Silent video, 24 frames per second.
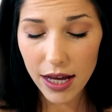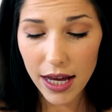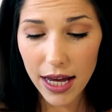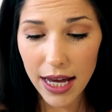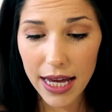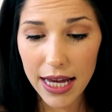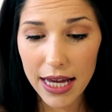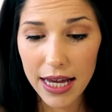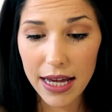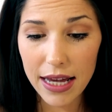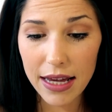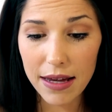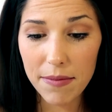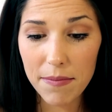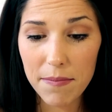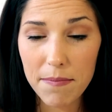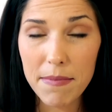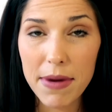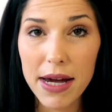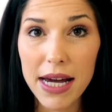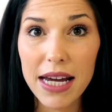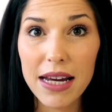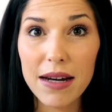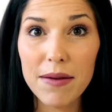it
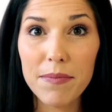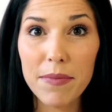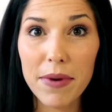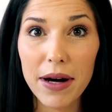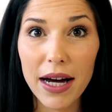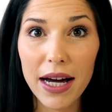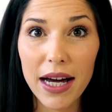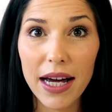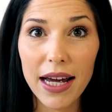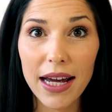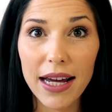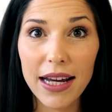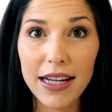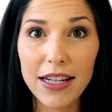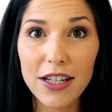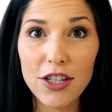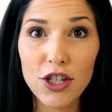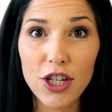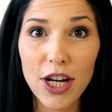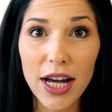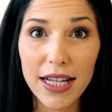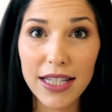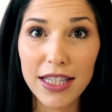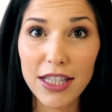made my
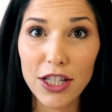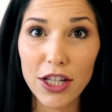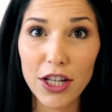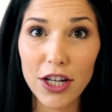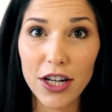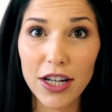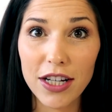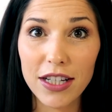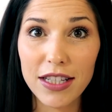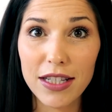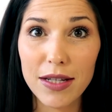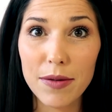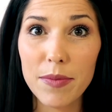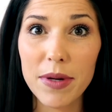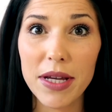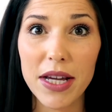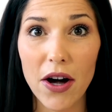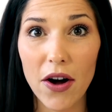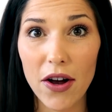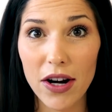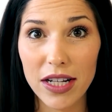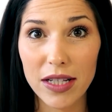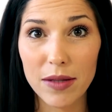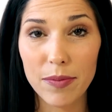chest look, to be
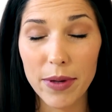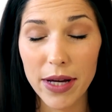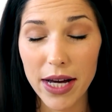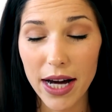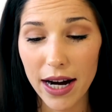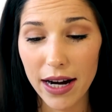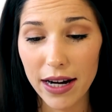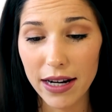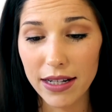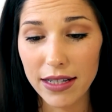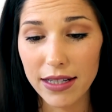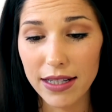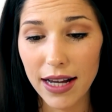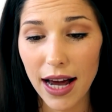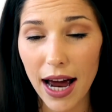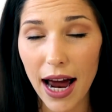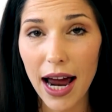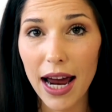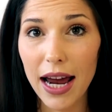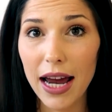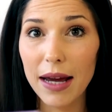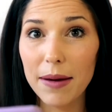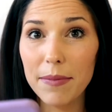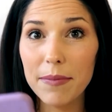honest, because
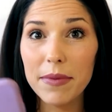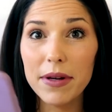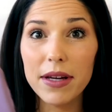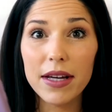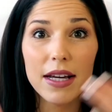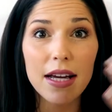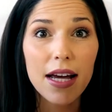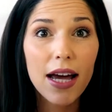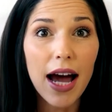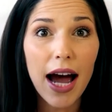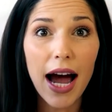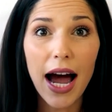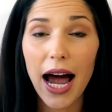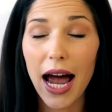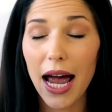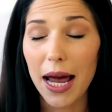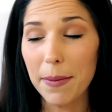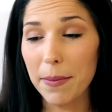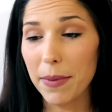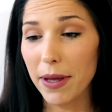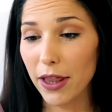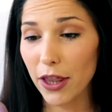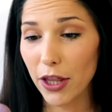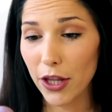I'm
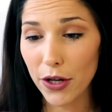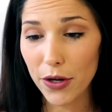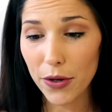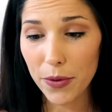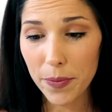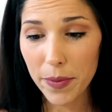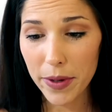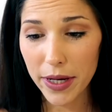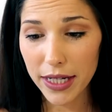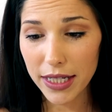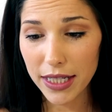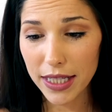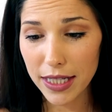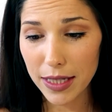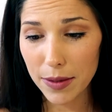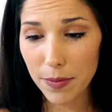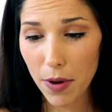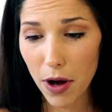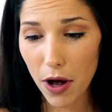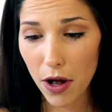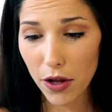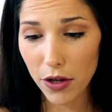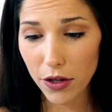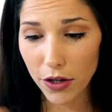a little bit
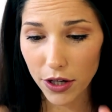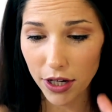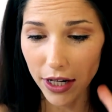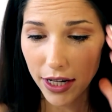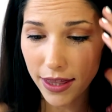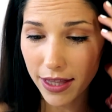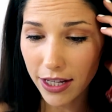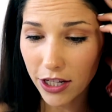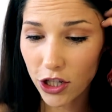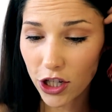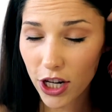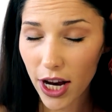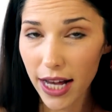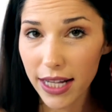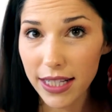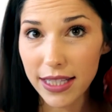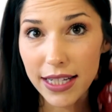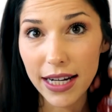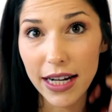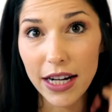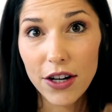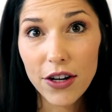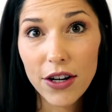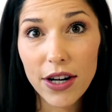smaller in the
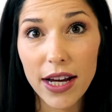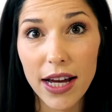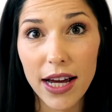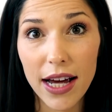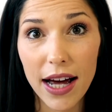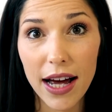chest area.